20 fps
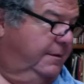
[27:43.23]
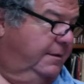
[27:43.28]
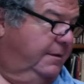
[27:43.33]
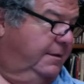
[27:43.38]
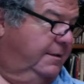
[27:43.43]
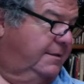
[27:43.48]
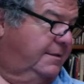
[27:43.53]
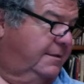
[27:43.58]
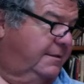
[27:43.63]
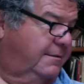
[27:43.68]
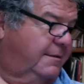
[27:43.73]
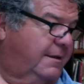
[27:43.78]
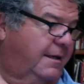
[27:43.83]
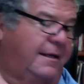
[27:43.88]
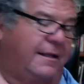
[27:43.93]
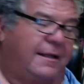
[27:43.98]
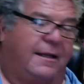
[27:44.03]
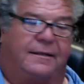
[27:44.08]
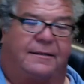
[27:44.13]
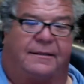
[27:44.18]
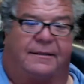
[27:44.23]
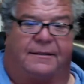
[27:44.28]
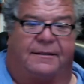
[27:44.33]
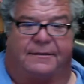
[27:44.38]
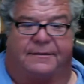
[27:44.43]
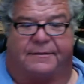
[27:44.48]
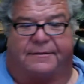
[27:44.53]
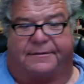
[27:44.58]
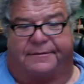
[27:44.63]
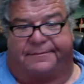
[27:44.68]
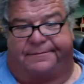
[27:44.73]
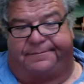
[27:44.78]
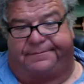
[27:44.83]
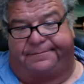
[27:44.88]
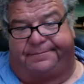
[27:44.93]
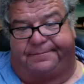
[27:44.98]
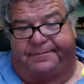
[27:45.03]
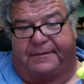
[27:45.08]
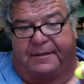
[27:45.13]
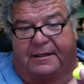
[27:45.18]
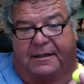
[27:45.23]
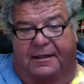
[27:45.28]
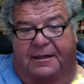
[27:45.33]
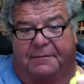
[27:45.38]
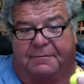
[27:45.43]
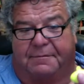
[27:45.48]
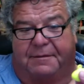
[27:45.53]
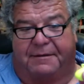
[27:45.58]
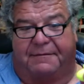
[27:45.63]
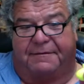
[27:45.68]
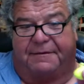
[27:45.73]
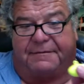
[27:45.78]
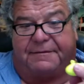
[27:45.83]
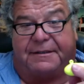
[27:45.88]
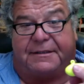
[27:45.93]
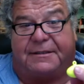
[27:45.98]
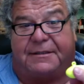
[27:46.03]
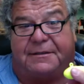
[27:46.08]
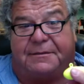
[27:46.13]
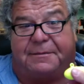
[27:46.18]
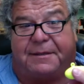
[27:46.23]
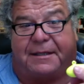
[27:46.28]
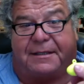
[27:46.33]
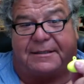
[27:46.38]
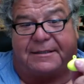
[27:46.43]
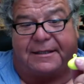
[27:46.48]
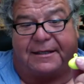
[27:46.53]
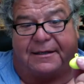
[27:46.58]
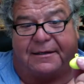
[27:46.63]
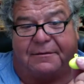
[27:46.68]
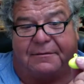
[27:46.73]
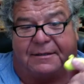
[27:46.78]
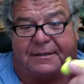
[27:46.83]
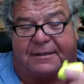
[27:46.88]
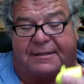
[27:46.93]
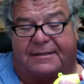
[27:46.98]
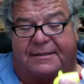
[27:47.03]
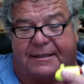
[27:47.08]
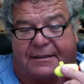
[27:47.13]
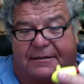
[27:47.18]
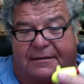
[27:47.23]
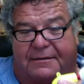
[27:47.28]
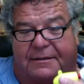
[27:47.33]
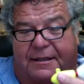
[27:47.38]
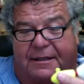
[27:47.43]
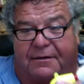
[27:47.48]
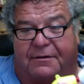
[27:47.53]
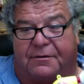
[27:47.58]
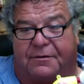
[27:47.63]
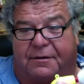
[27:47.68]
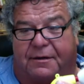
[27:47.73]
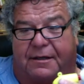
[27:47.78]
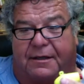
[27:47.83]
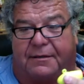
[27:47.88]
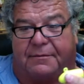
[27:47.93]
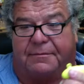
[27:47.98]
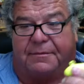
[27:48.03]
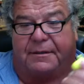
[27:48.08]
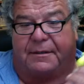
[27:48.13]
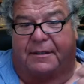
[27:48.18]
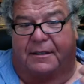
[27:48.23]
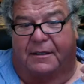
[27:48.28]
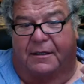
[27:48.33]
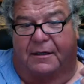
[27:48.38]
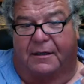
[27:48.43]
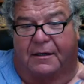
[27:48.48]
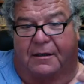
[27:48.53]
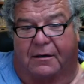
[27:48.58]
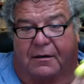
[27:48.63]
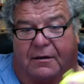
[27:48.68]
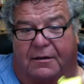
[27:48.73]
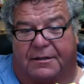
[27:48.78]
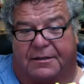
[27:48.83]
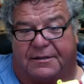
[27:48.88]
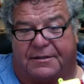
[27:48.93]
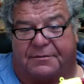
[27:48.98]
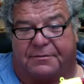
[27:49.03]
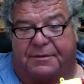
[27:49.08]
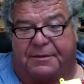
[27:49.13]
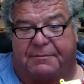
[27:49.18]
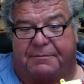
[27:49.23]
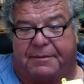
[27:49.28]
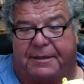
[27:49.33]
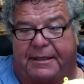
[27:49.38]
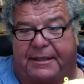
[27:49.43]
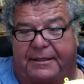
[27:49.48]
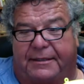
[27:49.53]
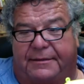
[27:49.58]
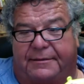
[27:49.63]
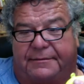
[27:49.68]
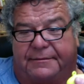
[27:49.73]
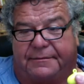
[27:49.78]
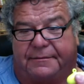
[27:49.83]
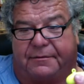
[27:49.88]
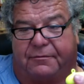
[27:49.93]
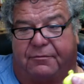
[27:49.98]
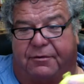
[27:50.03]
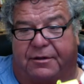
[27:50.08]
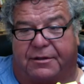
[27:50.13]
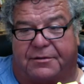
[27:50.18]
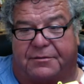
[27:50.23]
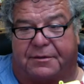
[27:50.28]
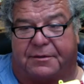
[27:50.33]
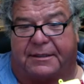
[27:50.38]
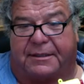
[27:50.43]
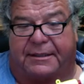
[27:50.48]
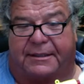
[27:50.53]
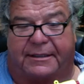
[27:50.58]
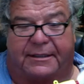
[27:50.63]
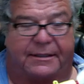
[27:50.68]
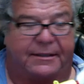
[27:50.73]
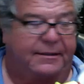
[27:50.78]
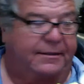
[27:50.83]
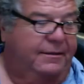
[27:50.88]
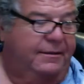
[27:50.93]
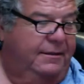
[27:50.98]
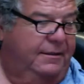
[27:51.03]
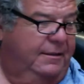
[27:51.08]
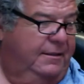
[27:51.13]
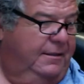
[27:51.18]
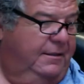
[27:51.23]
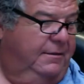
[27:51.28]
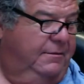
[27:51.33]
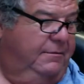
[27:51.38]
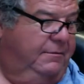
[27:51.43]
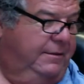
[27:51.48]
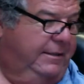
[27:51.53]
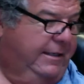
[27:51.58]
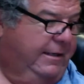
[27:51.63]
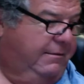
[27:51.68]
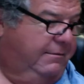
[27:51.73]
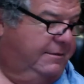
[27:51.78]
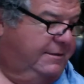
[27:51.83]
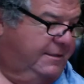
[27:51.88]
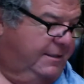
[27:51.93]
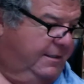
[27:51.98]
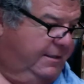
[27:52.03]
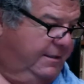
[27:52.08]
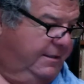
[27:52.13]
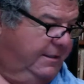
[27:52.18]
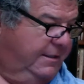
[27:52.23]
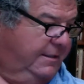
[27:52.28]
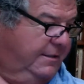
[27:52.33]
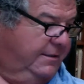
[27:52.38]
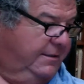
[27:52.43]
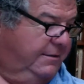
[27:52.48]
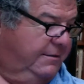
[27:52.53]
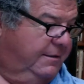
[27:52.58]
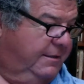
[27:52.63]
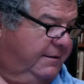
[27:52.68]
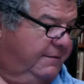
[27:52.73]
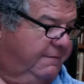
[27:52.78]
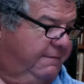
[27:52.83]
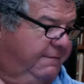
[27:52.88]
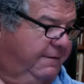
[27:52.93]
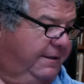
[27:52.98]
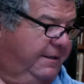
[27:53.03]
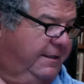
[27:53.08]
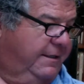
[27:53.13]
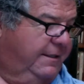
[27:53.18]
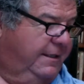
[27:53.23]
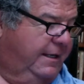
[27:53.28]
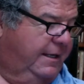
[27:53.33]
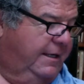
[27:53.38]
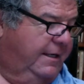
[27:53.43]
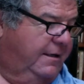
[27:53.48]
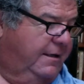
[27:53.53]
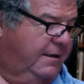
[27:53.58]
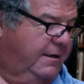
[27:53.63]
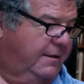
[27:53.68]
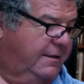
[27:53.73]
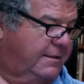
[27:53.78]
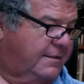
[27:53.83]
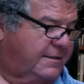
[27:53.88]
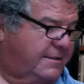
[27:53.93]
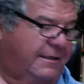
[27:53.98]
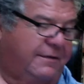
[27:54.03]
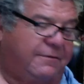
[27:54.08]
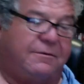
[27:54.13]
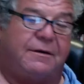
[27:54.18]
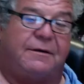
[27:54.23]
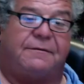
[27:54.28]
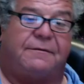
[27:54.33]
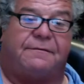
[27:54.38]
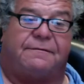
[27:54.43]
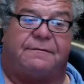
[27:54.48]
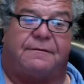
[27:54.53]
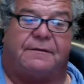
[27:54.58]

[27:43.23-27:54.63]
This is what I like to use. B52 bucktail with the single tail grub or swim bait works really good. When I was on the New Huck Fin and on the Seawolf